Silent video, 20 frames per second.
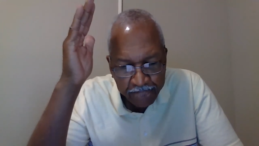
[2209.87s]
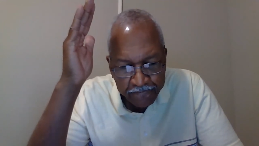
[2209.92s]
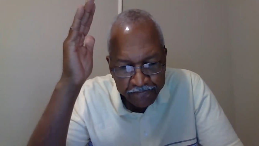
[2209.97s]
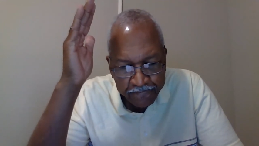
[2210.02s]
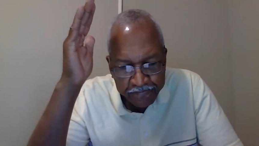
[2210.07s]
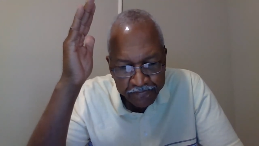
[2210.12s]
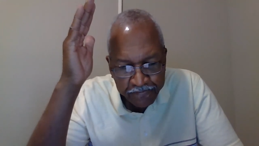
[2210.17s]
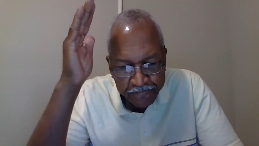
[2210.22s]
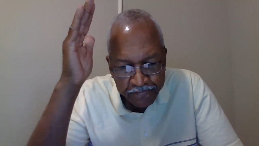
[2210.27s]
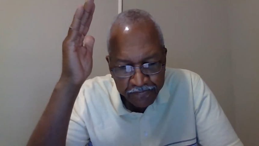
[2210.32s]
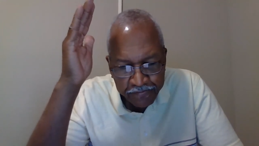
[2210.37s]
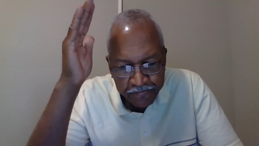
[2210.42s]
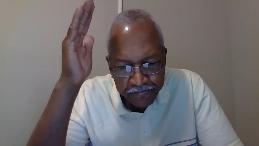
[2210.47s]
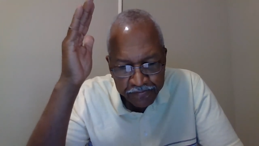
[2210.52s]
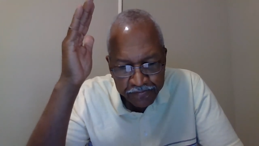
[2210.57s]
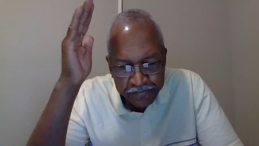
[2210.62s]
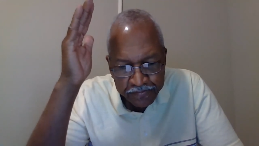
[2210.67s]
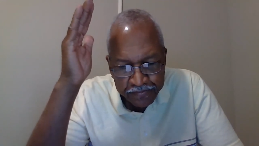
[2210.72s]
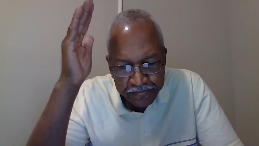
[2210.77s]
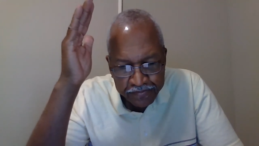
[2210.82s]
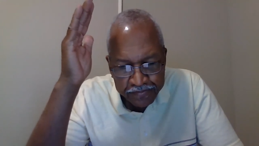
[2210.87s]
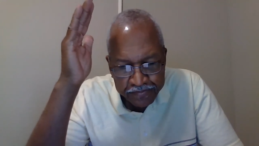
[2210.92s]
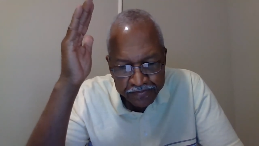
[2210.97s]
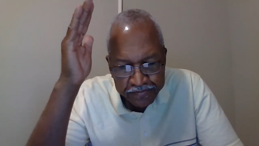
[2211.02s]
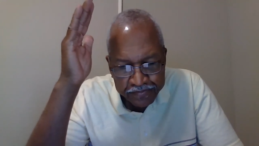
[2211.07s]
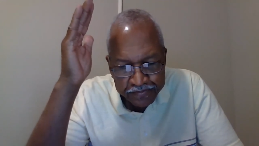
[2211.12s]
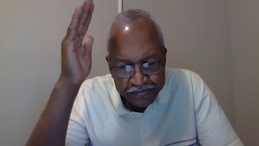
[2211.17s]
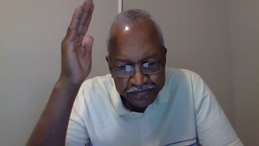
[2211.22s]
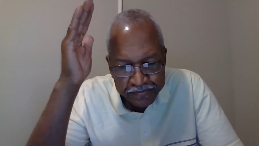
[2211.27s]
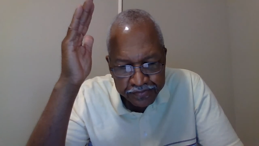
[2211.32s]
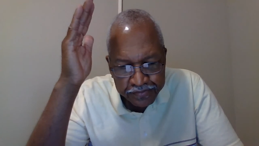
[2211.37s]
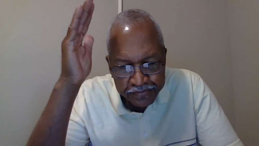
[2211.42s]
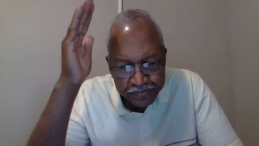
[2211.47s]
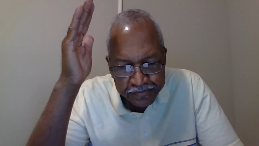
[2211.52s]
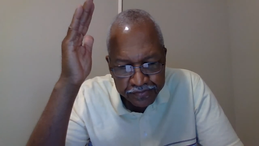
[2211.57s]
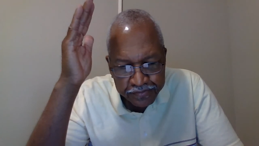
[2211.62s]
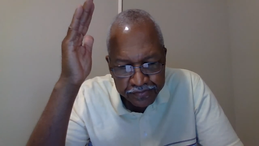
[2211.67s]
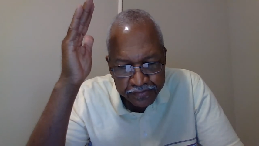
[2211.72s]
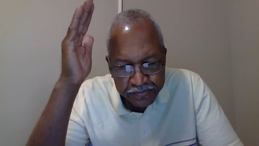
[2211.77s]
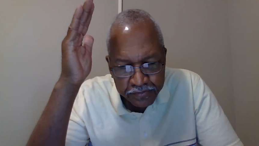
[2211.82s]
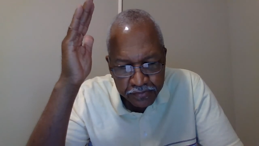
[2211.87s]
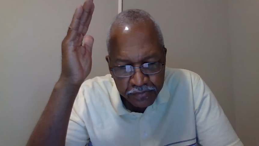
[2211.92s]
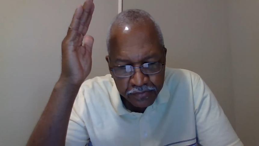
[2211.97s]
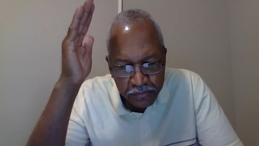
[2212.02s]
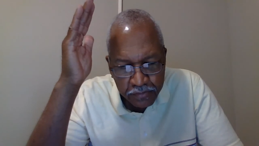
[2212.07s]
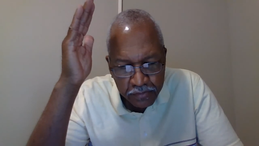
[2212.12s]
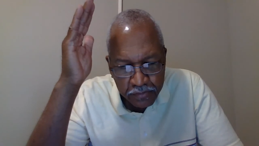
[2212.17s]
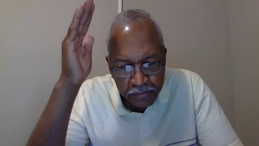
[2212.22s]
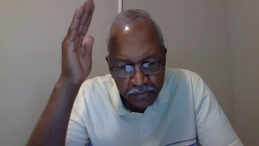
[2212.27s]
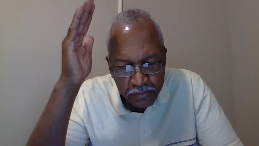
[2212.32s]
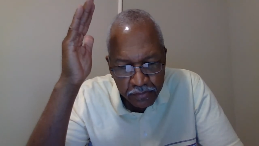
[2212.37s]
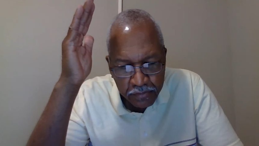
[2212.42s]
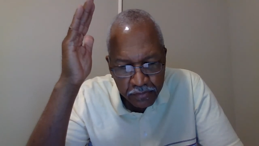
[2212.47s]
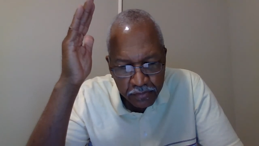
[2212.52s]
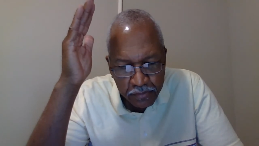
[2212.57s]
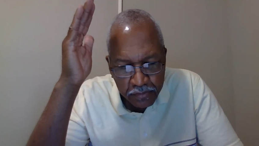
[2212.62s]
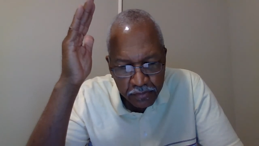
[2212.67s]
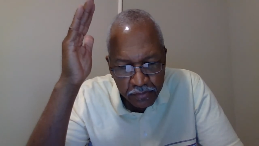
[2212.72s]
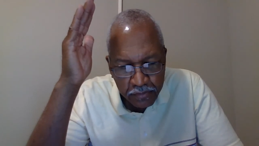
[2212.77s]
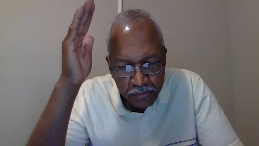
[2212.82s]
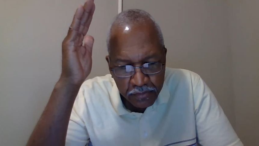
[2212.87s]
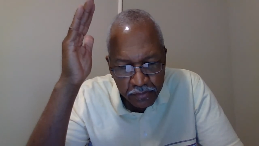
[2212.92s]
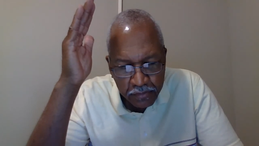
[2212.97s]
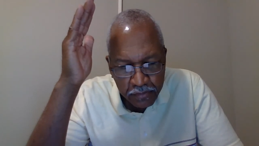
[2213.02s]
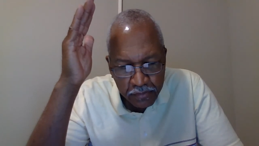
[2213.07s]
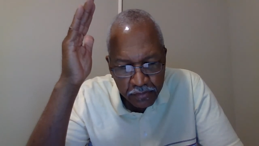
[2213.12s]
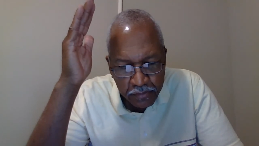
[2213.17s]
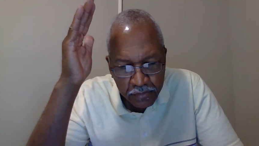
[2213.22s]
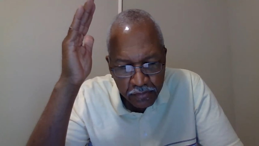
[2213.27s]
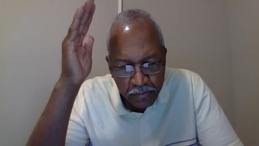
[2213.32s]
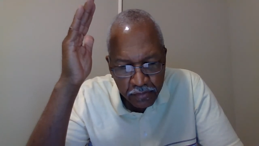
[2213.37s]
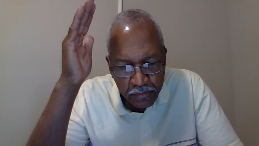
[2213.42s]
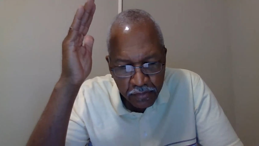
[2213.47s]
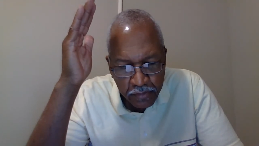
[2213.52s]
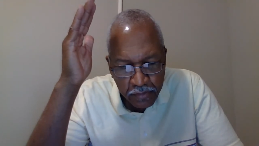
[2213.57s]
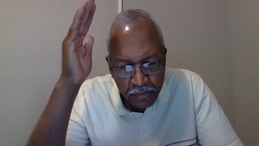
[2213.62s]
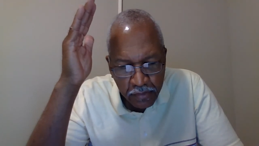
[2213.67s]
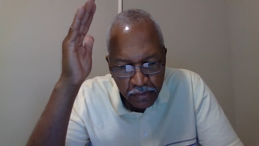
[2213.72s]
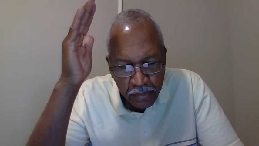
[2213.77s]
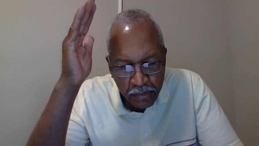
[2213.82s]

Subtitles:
No one is speaking in this clip.